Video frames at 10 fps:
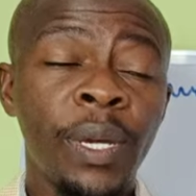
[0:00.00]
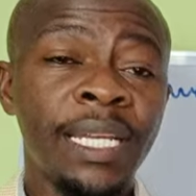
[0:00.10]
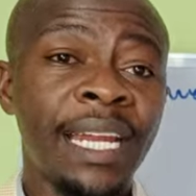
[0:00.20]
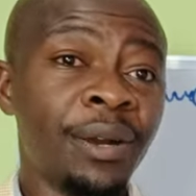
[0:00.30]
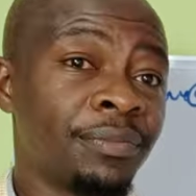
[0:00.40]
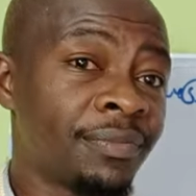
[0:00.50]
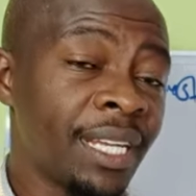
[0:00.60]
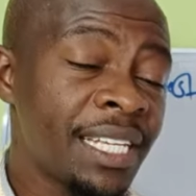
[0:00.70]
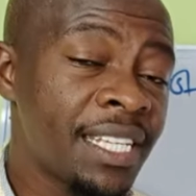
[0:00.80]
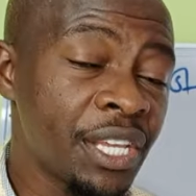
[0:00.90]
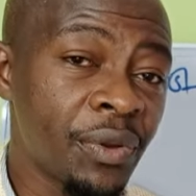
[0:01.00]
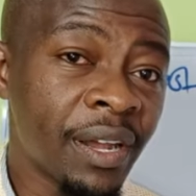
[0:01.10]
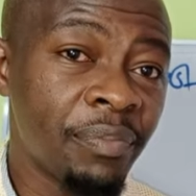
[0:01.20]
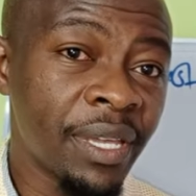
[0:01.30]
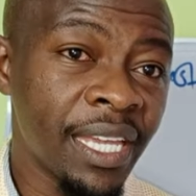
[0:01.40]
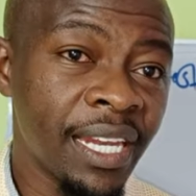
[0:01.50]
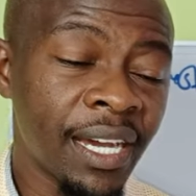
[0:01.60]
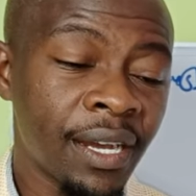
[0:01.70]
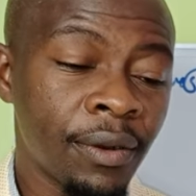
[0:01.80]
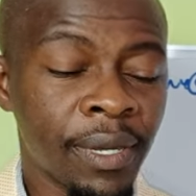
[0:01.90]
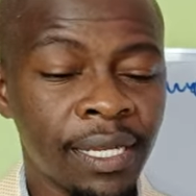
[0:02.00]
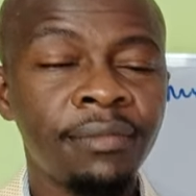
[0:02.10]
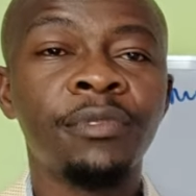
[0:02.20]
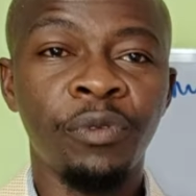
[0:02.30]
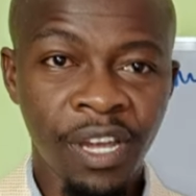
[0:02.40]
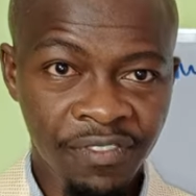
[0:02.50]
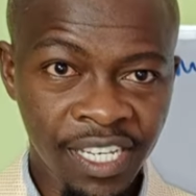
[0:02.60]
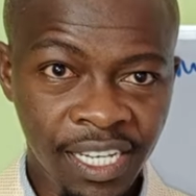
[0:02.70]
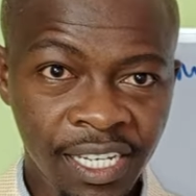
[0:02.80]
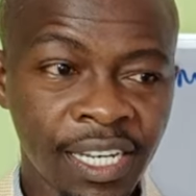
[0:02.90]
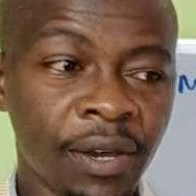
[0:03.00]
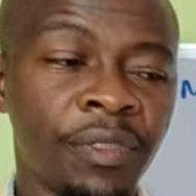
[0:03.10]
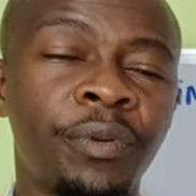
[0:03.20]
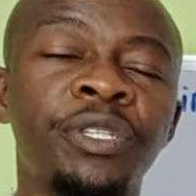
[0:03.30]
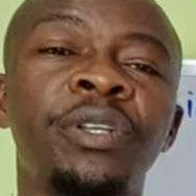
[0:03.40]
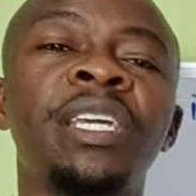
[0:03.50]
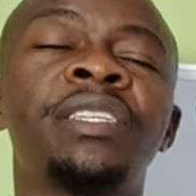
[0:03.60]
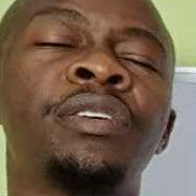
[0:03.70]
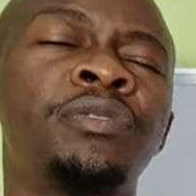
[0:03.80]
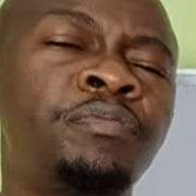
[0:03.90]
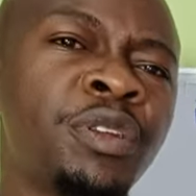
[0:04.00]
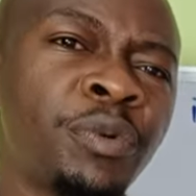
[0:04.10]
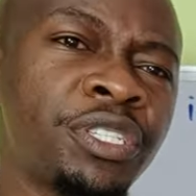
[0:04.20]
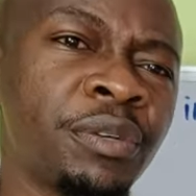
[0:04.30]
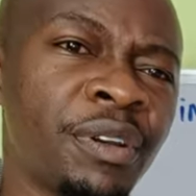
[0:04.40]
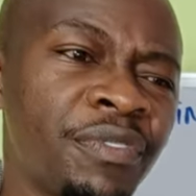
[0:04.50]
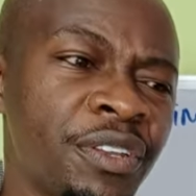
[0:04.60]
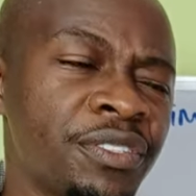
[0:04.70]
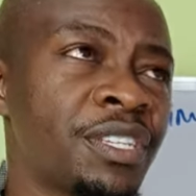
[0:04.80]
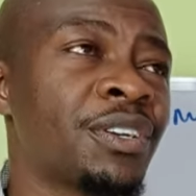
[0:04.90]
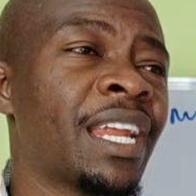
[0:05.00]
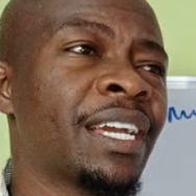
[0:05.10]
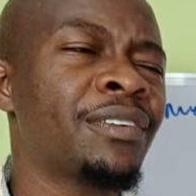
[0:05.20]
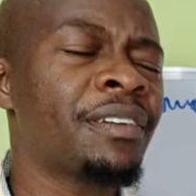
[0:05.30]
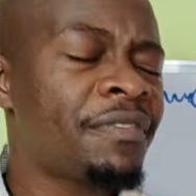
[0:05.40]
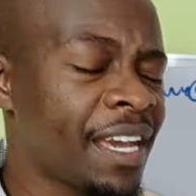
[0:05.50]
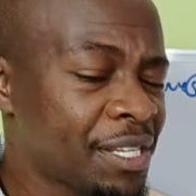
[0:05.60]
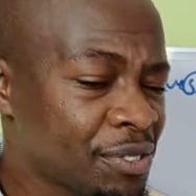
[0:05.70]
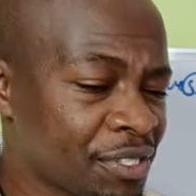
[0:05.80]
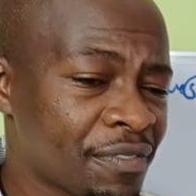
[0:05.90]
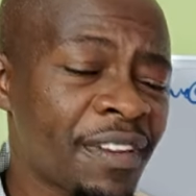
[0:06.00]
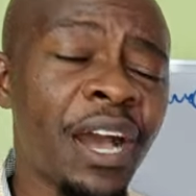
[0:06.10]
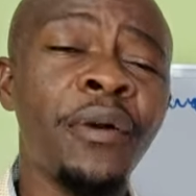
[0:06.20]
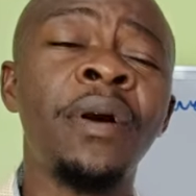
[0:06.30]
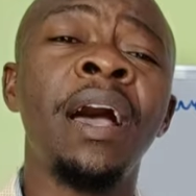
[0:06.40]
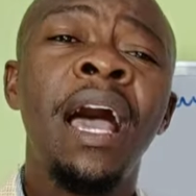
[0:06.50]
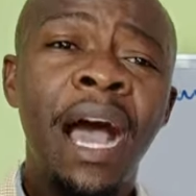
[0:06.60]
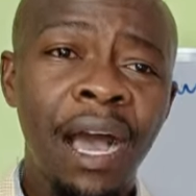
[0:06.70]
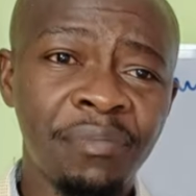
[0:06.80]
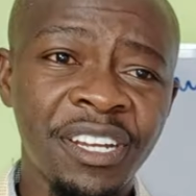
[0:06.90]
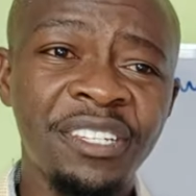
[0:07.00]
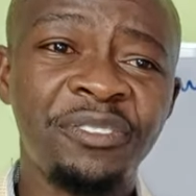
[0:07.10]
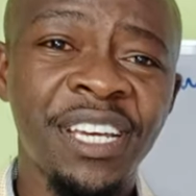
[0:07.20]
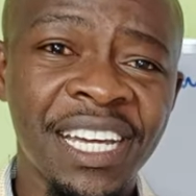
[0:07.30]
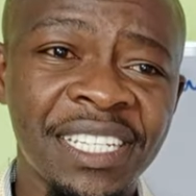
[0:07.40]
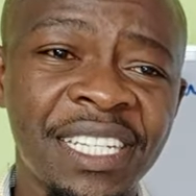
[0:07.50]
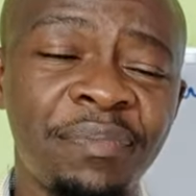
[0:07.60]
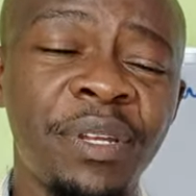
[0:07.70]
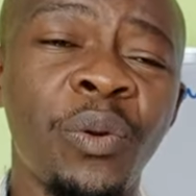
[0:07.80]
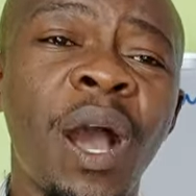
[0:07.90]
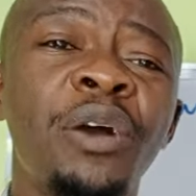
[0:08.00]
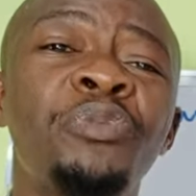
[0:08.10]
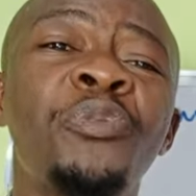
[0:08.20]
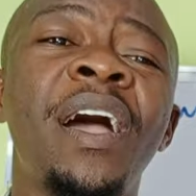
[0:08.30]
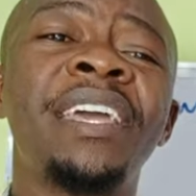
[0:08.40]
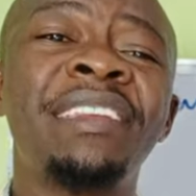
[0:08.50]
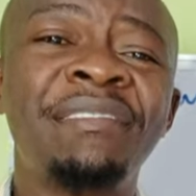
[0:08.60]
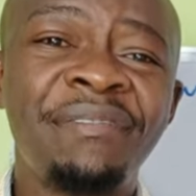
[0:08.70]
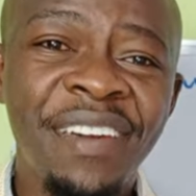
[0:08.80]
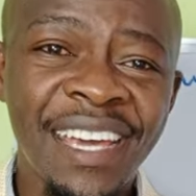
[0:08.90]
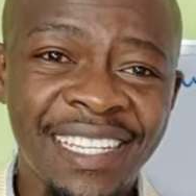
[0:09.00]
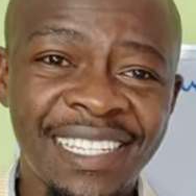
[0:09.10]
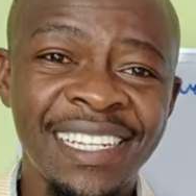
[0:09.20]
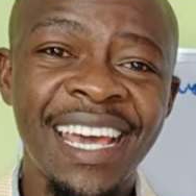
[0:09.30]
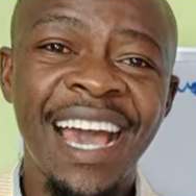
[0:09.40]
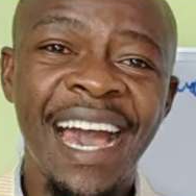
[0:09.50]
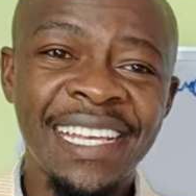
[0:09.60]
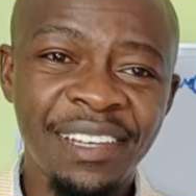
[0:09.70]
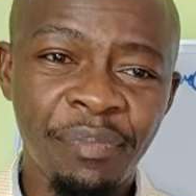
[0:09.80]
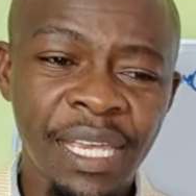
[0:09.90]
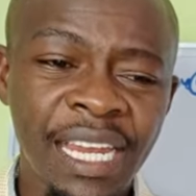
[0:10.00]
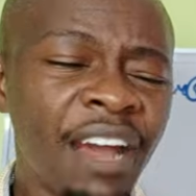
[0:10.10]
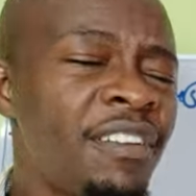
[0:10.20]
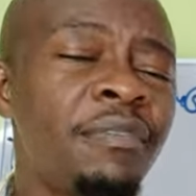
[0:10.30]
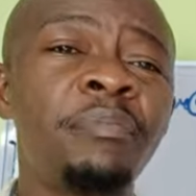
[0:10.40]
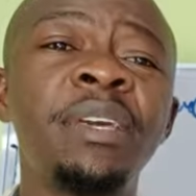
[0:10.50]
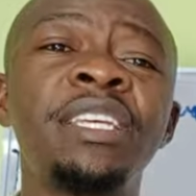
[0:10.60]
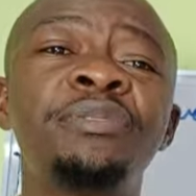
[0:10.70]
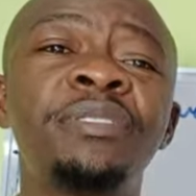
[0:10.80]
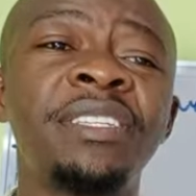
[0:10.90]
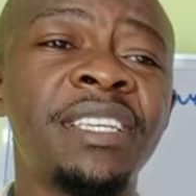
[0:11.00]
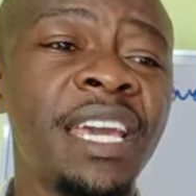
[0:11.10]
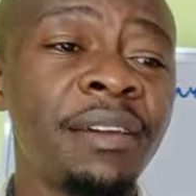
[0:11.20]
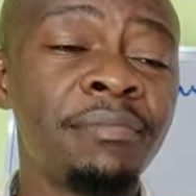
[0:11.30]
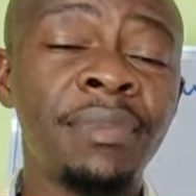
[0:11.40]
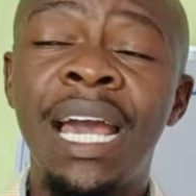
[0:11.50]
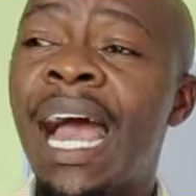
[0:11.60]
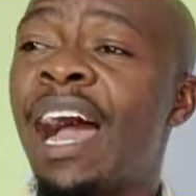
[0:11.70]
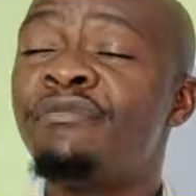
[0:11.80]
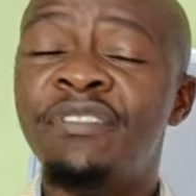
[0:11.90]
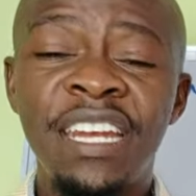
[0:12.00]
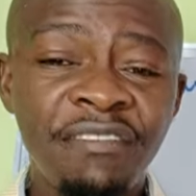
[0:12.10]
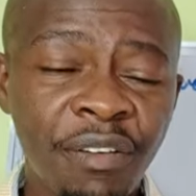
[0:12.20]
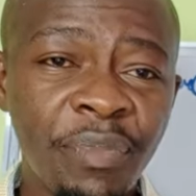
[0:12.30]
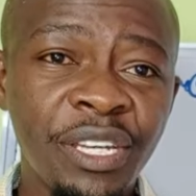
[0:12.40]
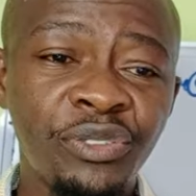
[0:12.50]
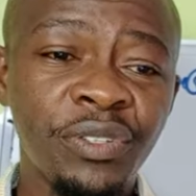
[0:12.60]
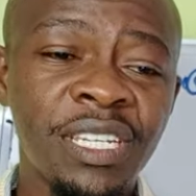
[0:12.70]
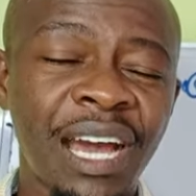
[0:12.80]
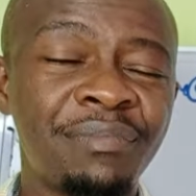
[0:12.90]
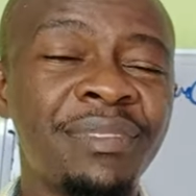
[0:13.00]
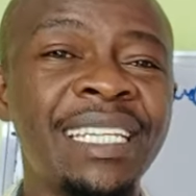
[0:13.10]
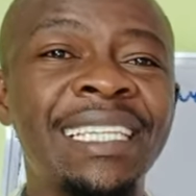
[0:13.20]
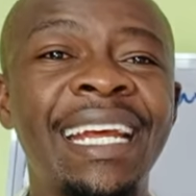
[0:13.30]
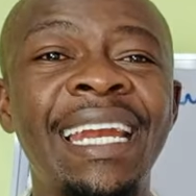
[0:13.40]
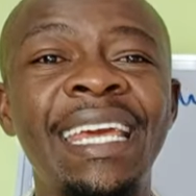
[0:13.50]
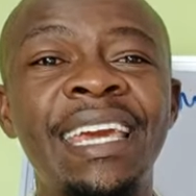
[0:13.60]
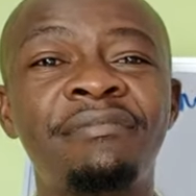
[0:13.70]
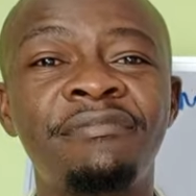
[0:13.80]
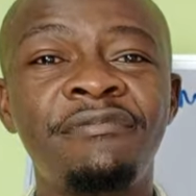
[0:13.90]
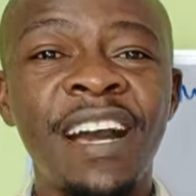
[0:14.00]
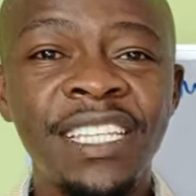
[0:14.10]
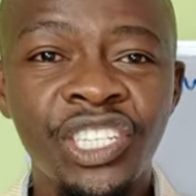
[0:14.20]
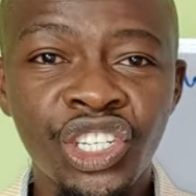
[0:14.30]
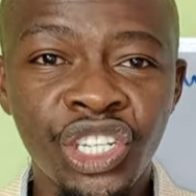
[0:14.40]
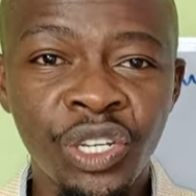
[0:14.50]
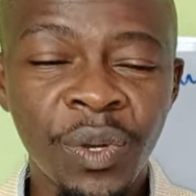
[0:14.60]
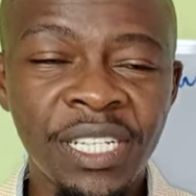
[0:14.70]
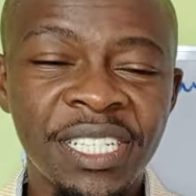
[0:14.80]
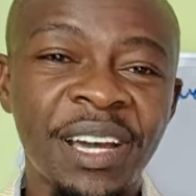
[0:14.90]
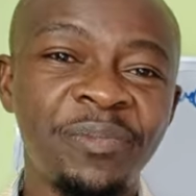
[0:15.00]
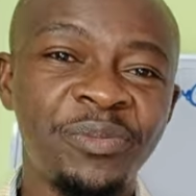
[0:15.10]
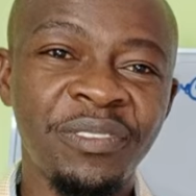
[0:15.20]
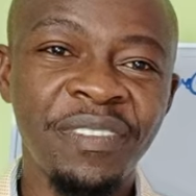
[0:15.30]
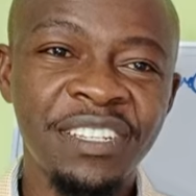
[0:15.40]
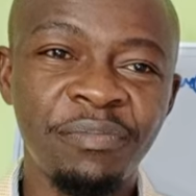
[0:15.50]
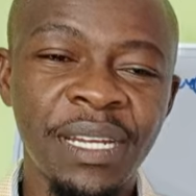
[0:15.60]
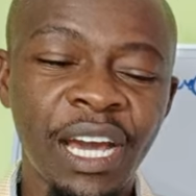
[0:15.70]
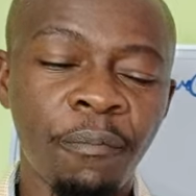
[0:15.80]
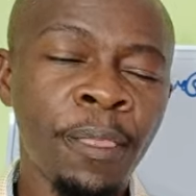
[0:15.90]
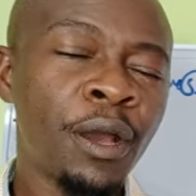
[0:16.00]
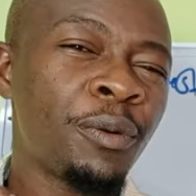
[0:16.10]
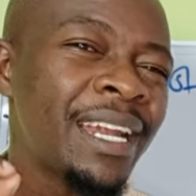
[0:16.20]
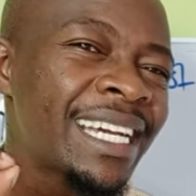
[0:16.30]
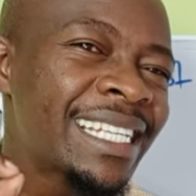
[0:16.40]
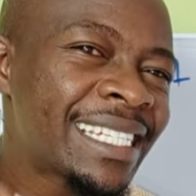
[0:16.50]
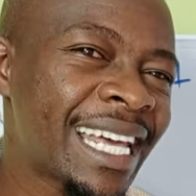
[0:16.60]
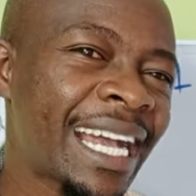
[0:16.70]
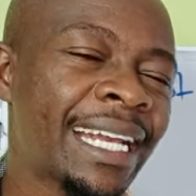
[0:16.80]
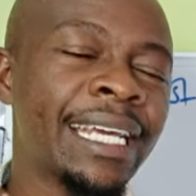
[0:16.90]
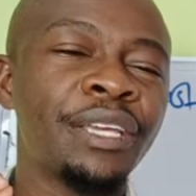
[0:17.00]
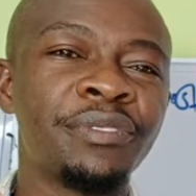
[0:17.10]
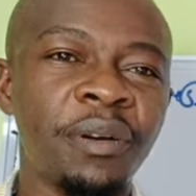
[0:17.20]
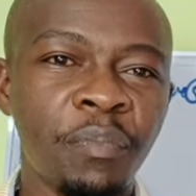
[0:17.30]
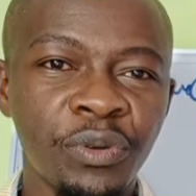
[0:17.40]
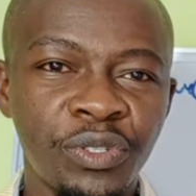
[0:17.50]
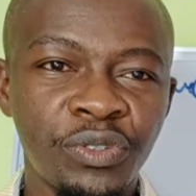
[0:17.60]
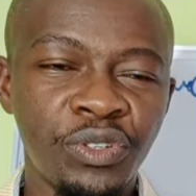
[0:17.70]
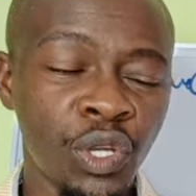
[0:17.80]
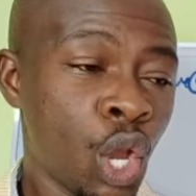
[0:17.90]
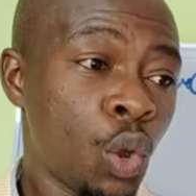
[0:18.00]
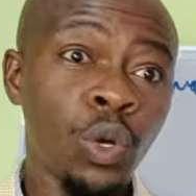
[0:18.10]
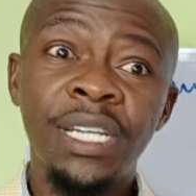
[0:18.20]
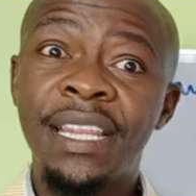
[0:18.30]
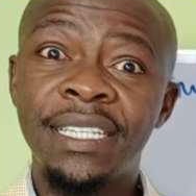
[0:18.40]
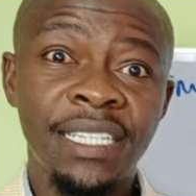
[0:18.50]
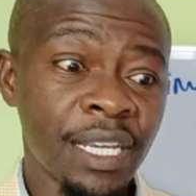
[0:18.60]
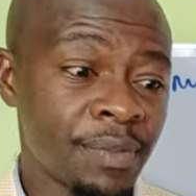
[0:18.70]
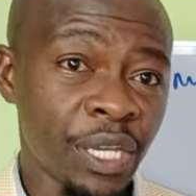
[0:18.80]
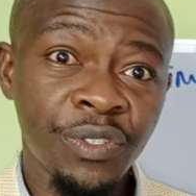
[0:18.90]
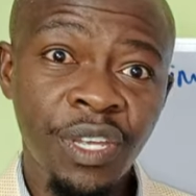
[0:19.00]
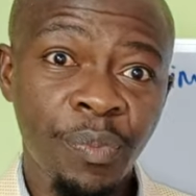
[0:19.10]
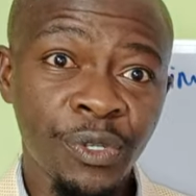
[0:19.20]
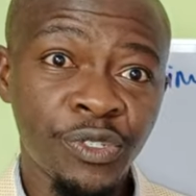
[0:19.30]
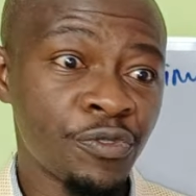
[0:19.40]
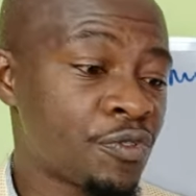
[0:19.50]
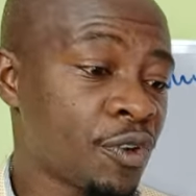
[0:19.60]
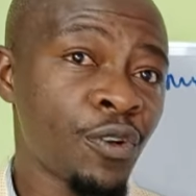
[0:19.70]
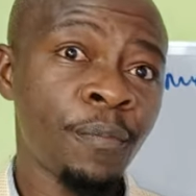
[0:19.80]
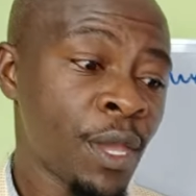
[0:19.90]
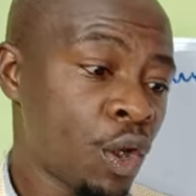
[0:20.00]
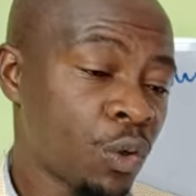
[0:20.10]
Well, now, let's say you are a beginner. Well, we have said. Now, the question is, you've been watching my videos and you're like, okay, fine, Joseph, now I'm ready to take a step now. How do I invest as a beginner? I've never been into this game. I've never been to it. I'm literally a virgin when it comes to investment. Now, what exactly are you supposed to do? What are the steps are you supposed to follow?